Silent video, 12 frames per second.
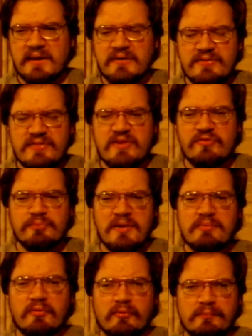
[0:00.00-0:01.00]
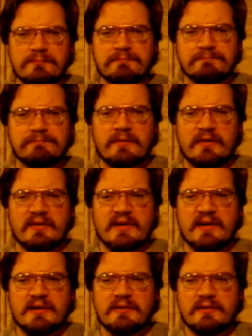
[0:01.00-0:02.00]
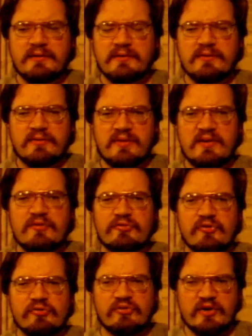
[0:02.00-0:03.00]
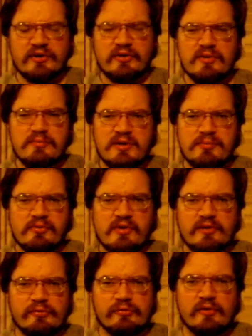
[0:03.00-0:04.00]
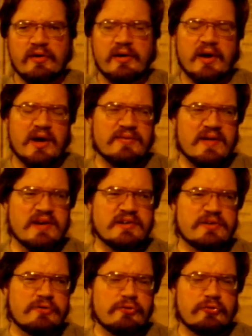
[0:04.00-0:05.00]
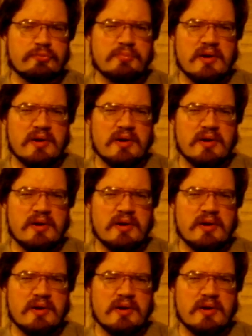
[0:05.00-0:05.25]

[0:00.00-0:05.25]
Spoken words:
These people, okay, these are secondary manipulators, and they are used by